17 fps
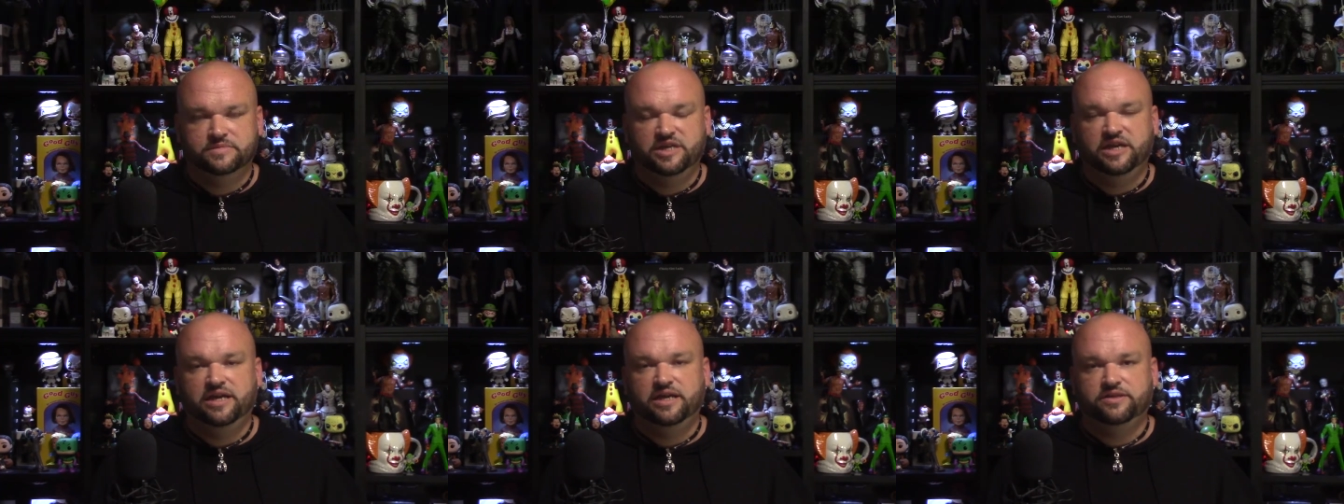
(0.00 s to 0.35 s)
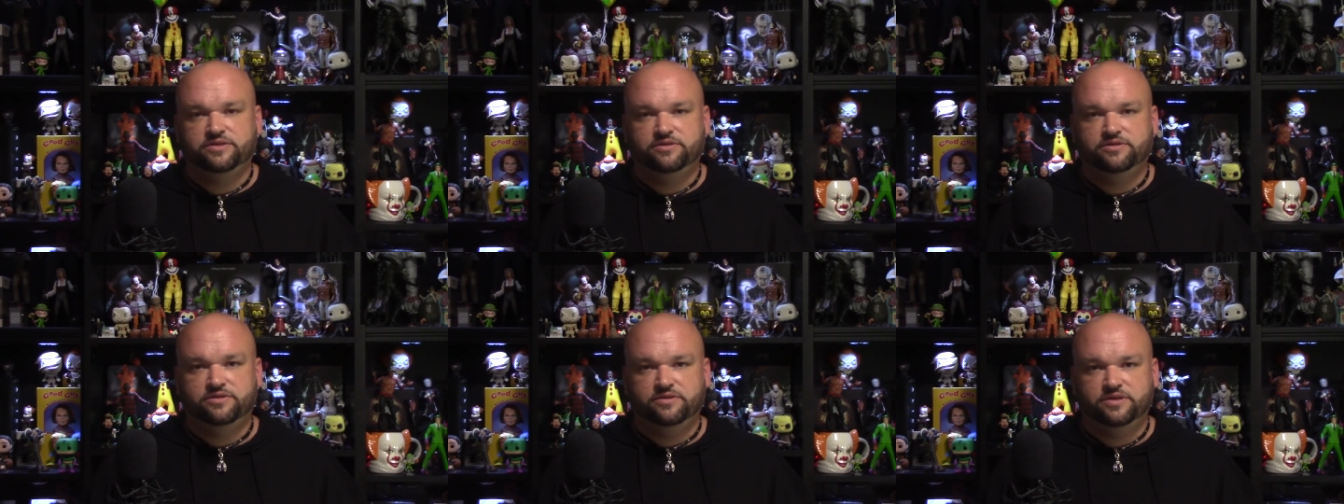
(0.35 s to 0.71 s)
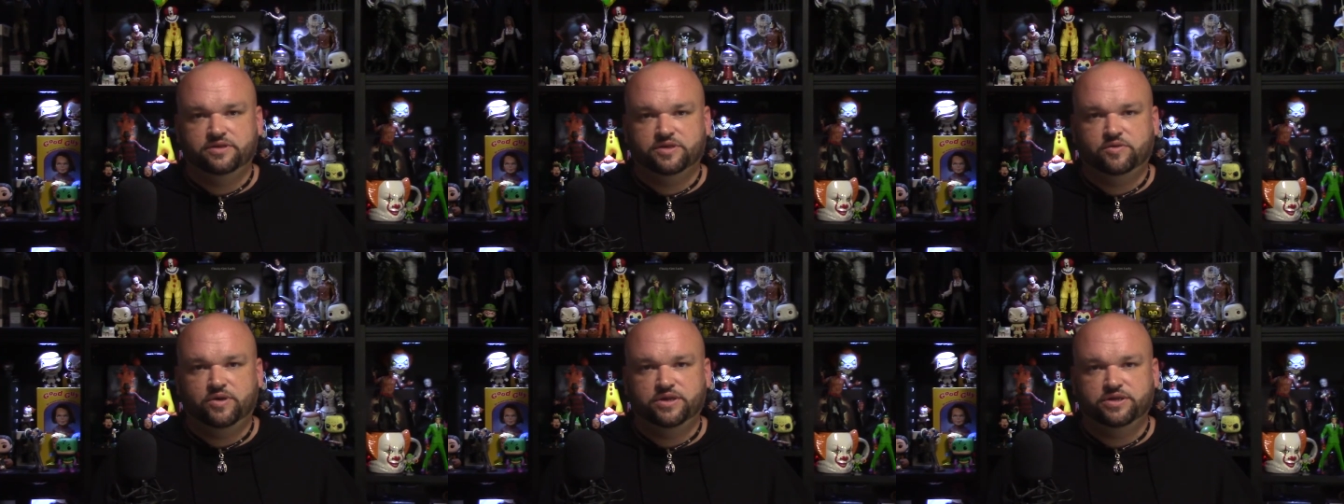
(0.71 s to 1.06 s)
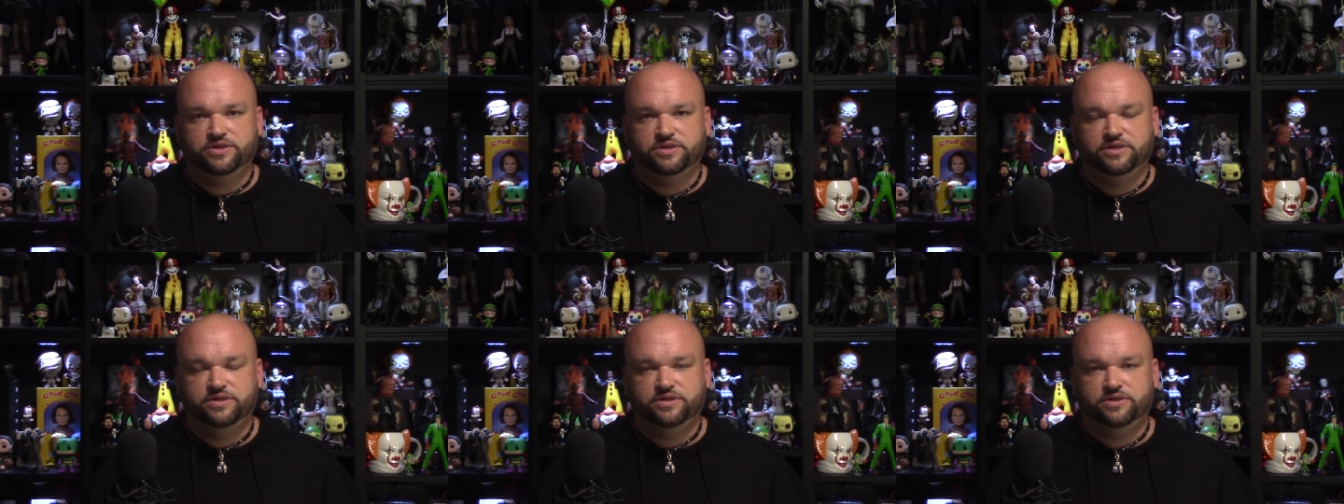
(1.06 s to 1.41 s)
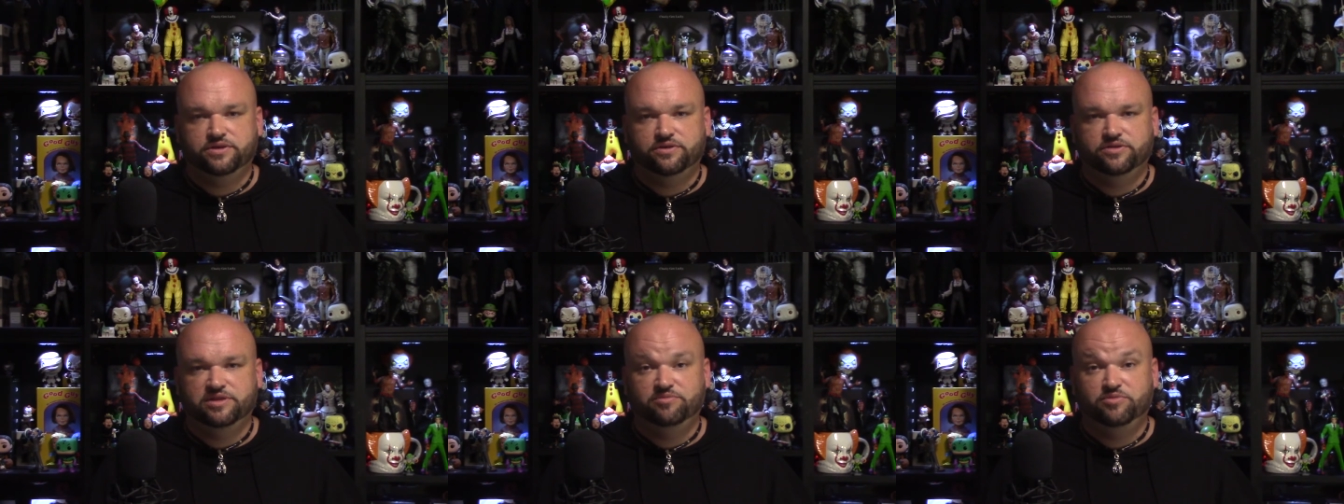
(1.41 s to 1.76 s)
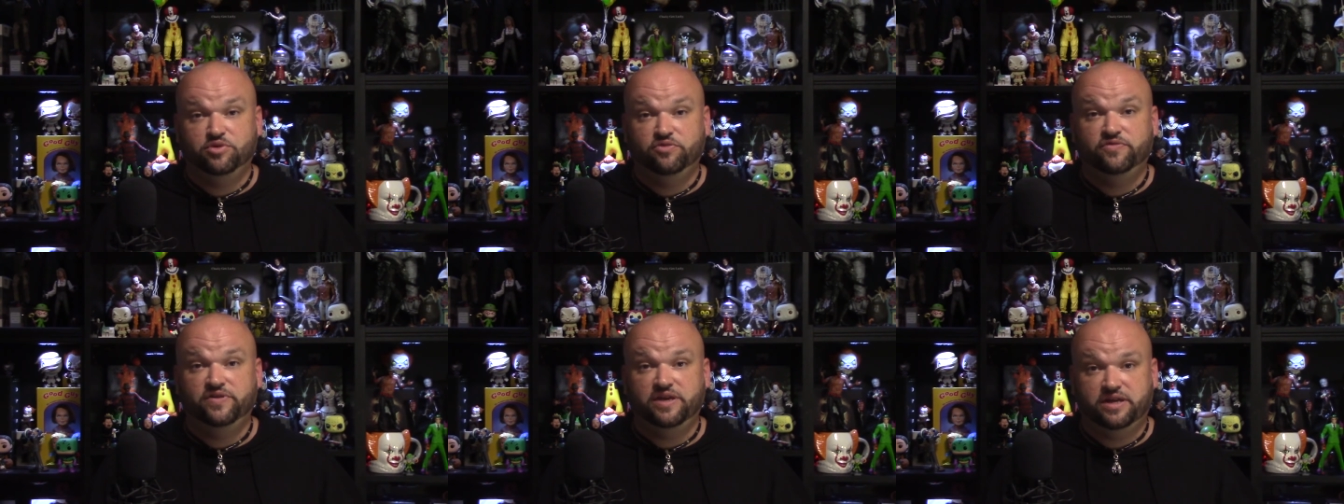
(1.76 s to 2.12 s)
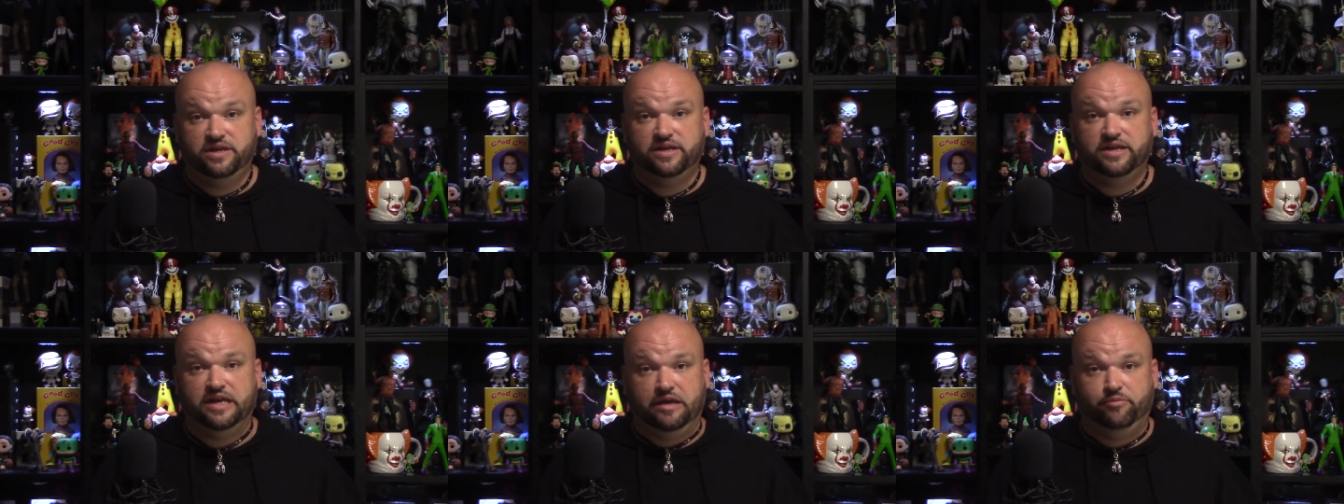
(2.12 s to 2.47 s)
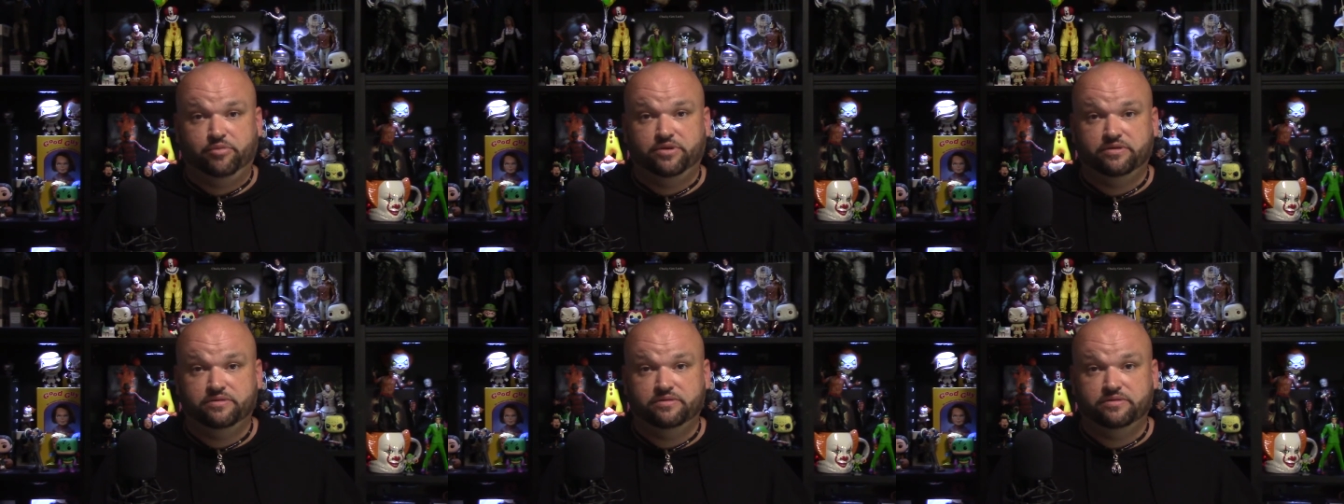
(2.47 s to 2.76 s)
The answer to this question is so the movie can happen.